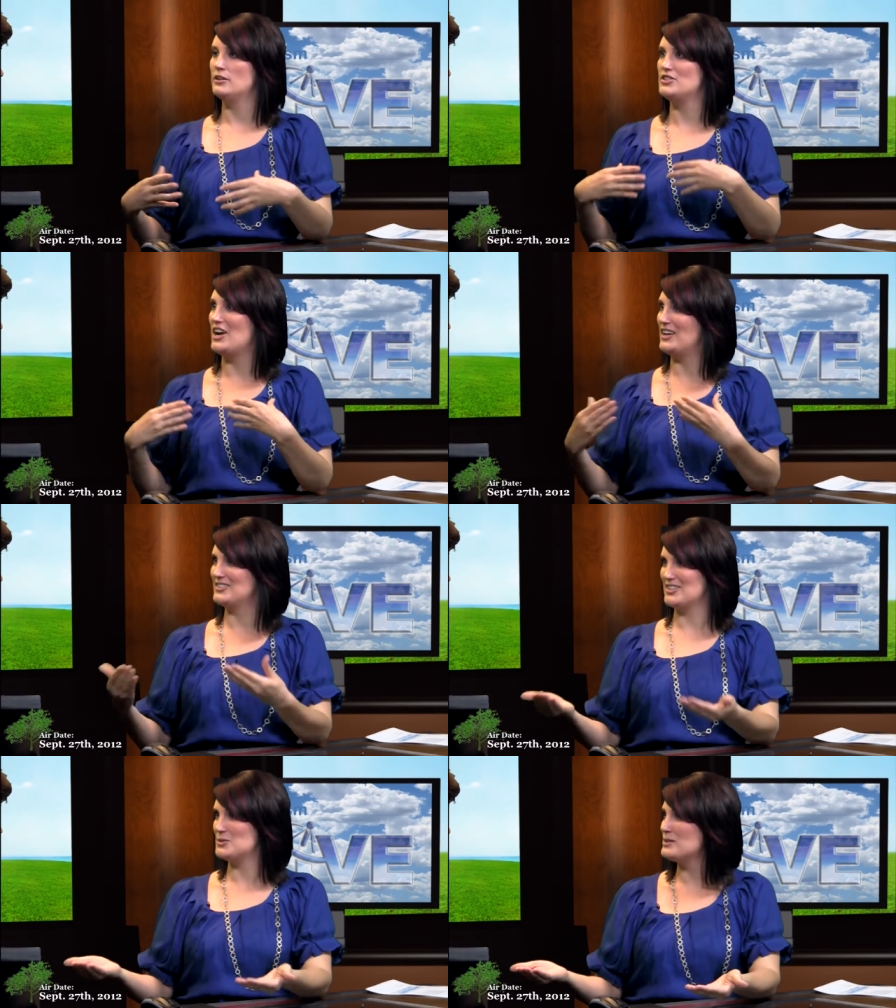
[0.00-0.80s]
the child
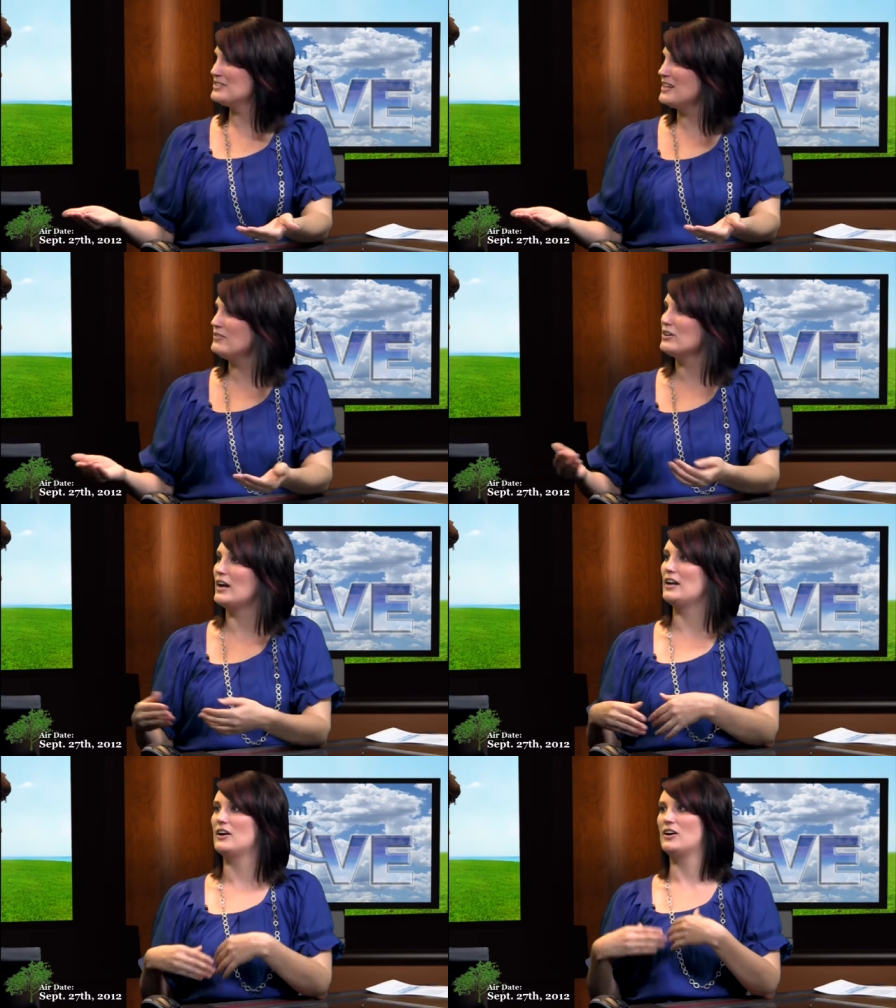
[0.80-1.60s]
starts
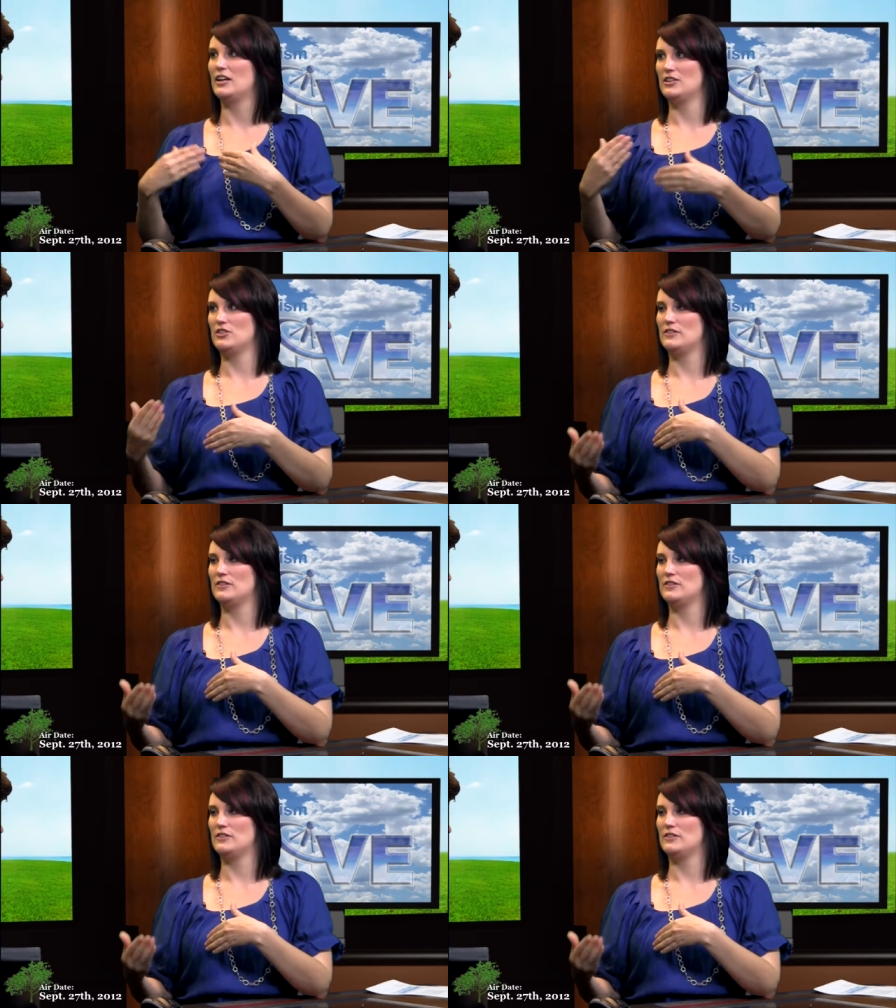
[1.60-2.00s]
perseverating on it, right.